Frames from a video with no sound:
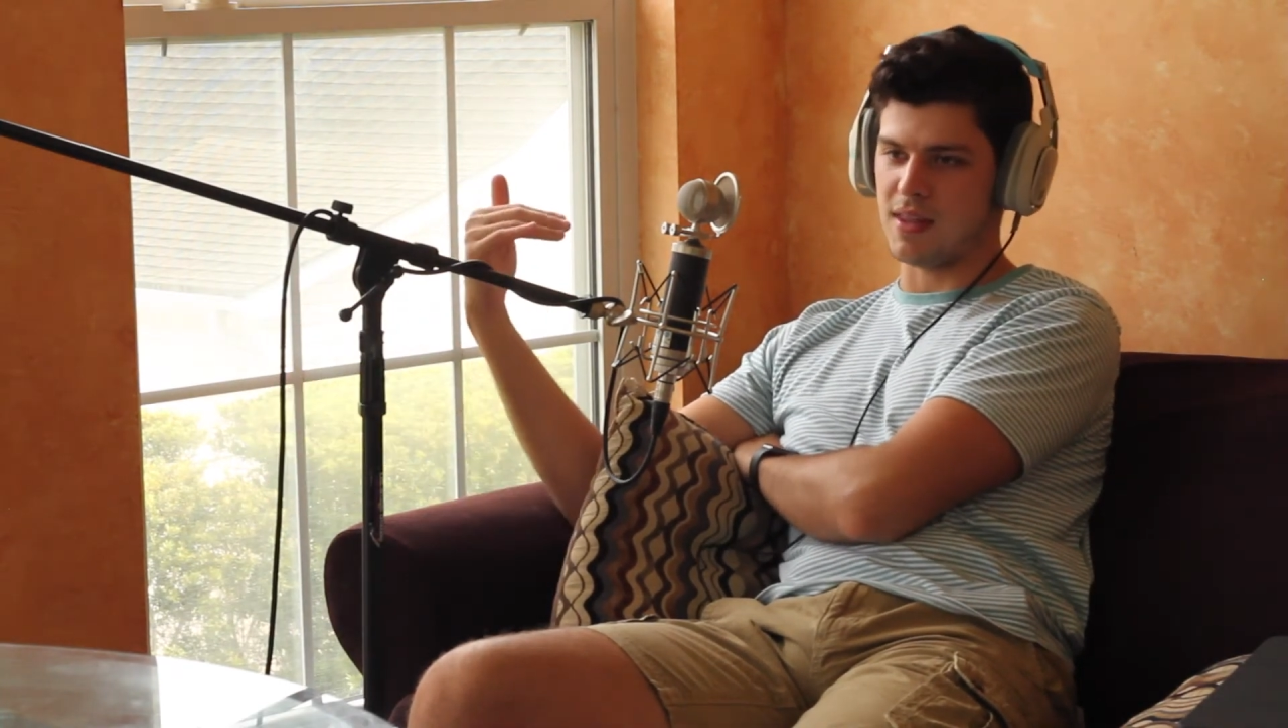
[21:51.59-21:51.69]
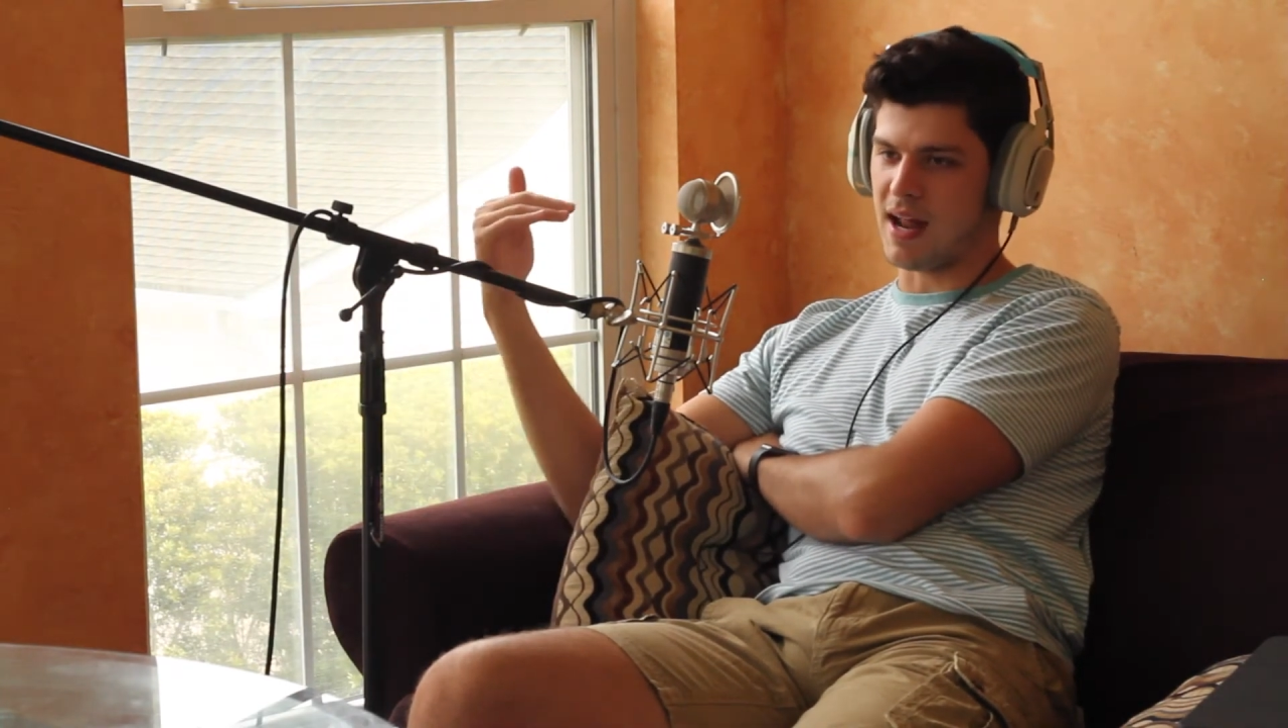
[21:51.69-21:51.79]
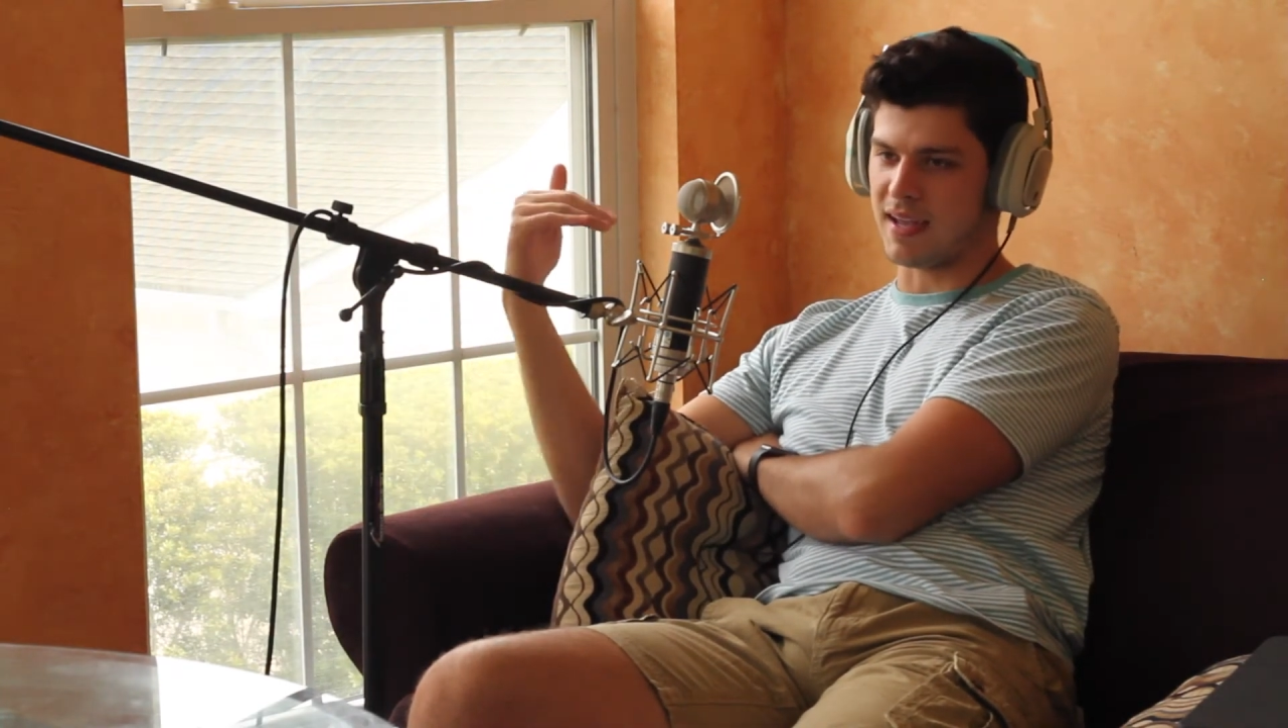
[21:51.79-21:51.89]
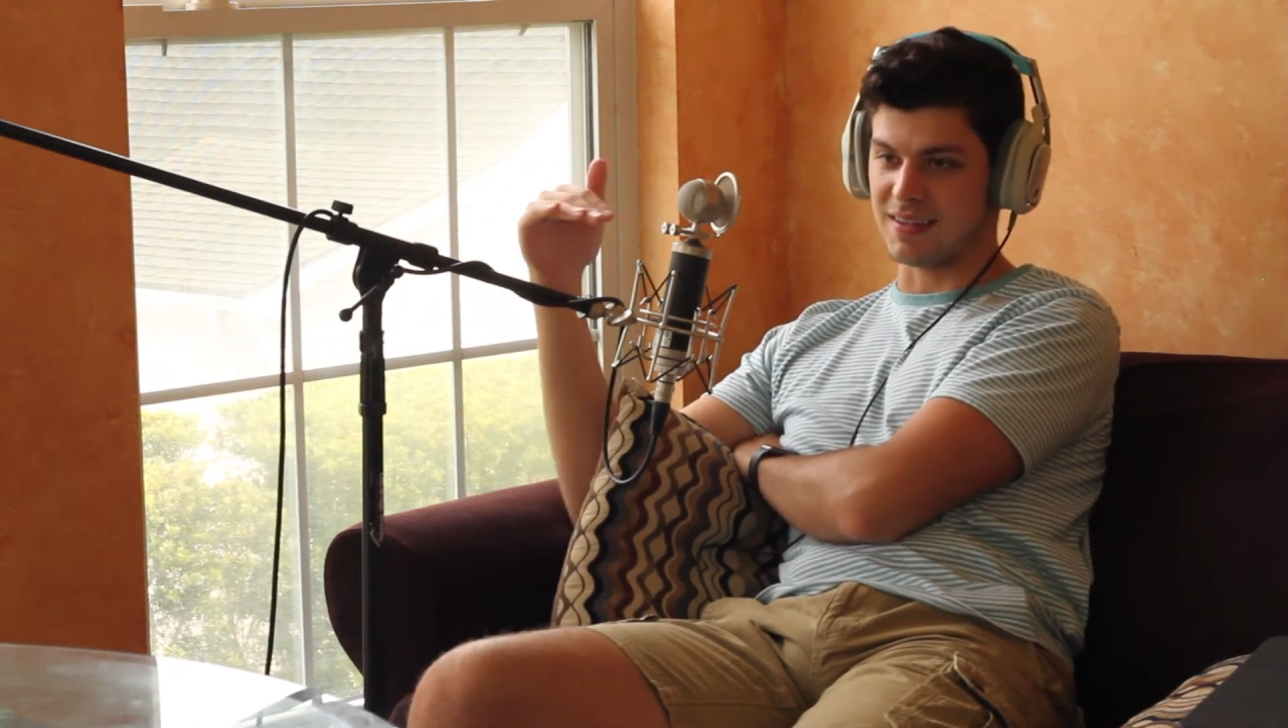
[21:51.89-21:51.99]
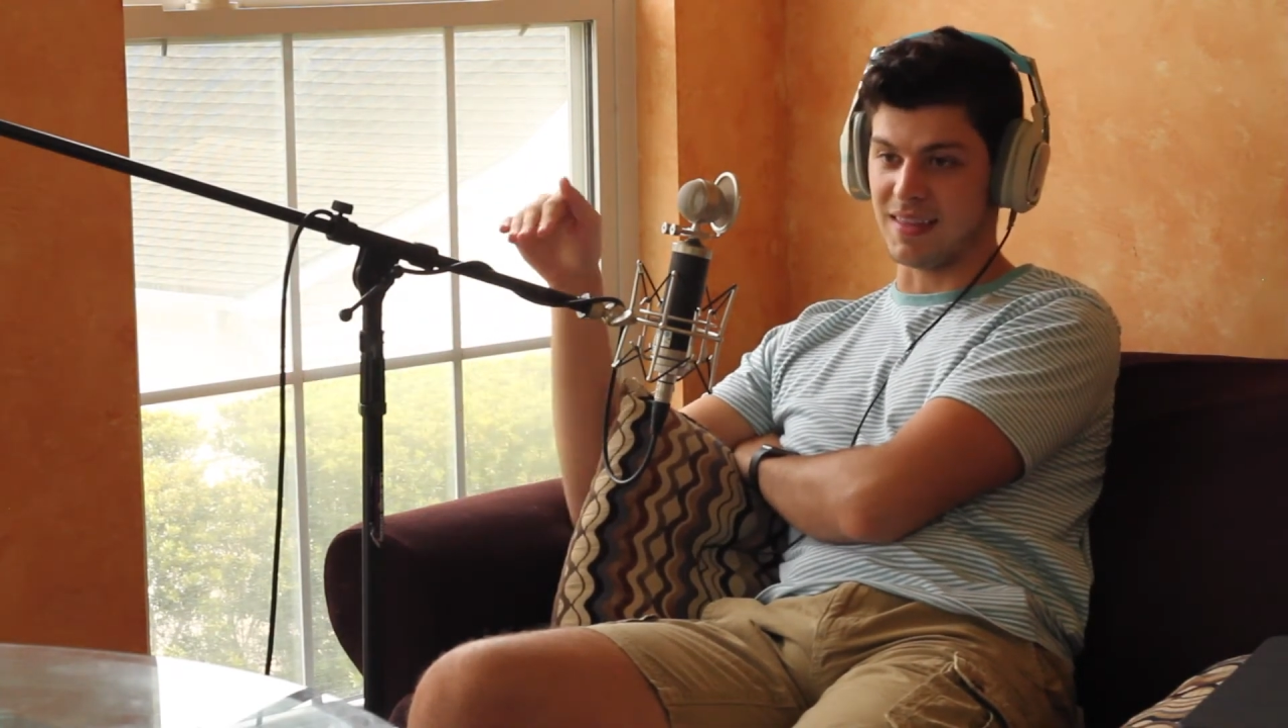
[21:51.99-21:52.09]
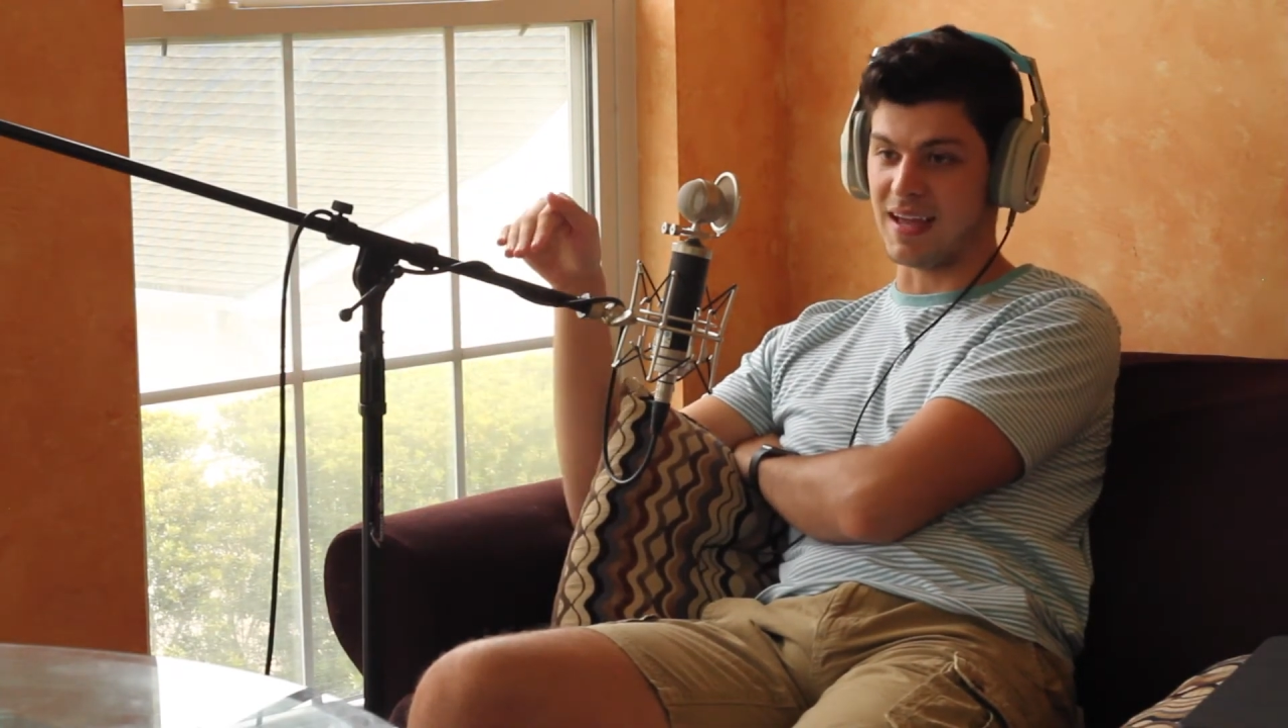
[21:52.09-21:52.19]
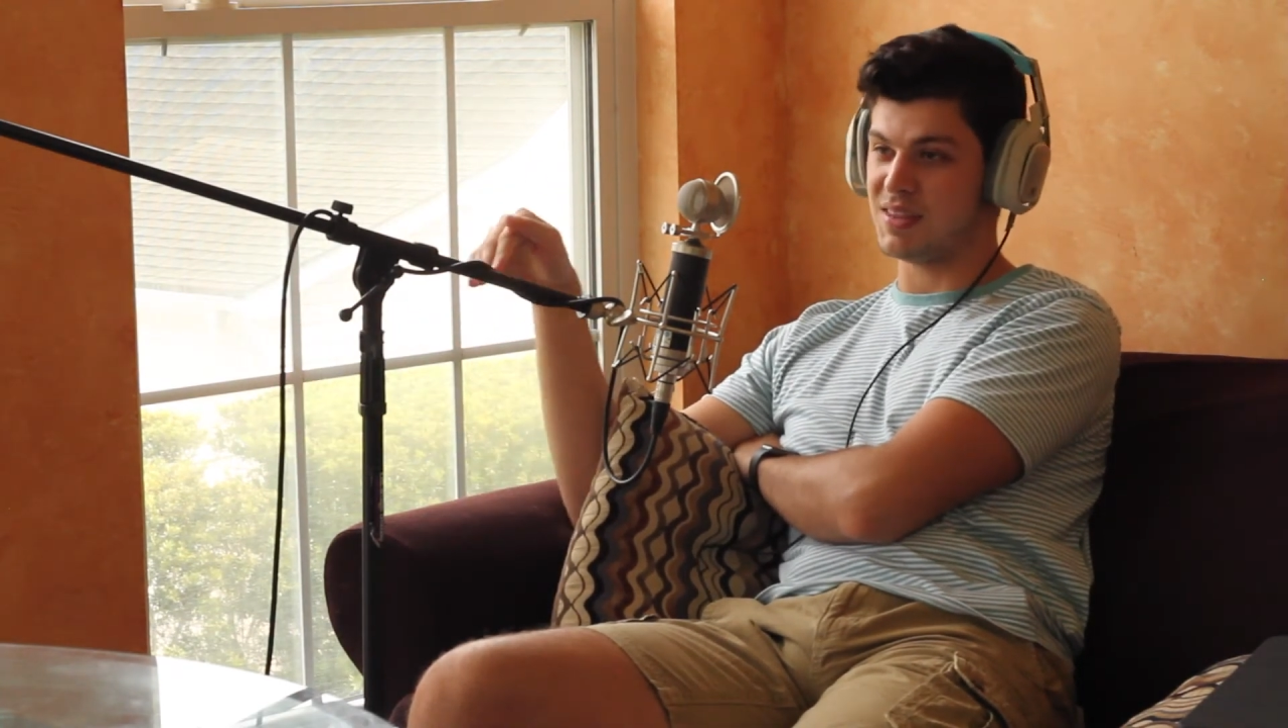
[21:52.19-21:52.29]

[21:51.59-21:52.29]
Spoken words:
that I can light